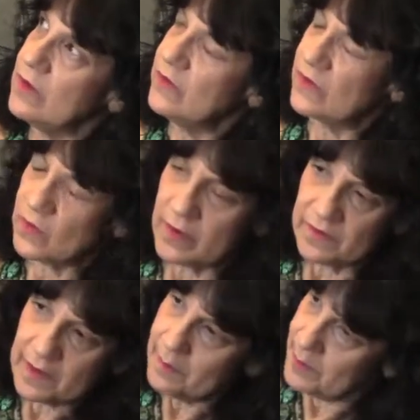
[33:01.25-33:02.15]
just sort
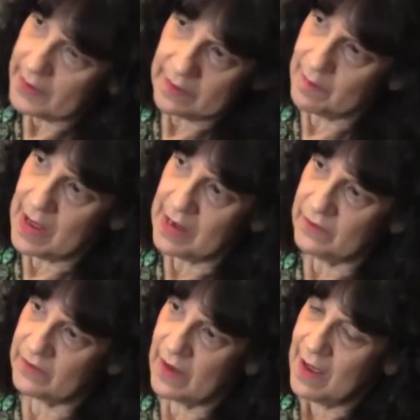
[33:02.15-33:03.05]
of
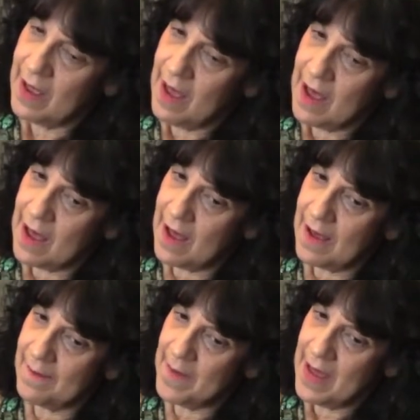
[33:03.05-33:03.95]
epitomized
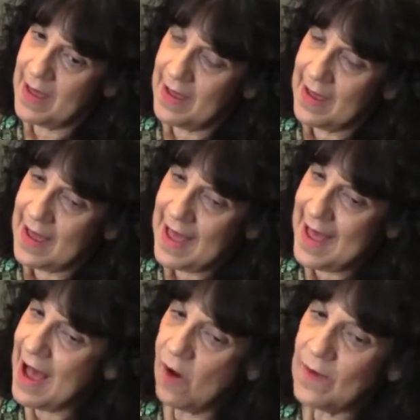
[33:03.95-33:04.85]

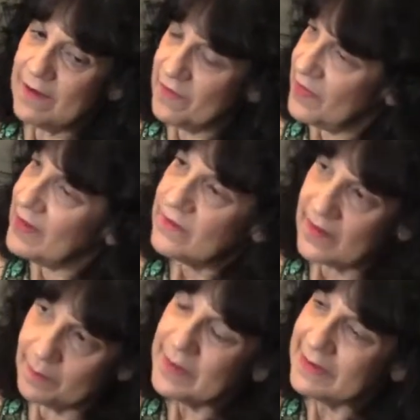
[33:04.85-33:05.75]
how, if things
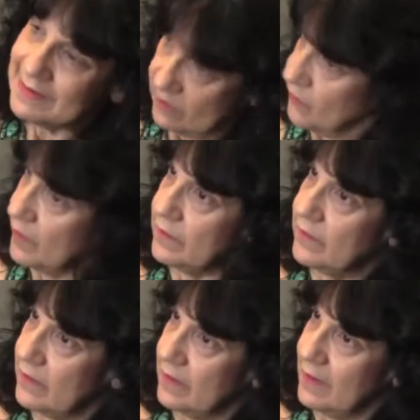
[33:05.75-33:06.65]
had been different,